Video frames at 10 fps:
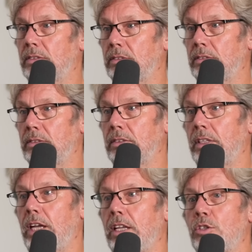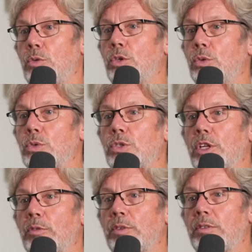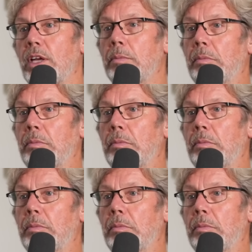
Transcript: Mm-hmm. So do cool stuff with them.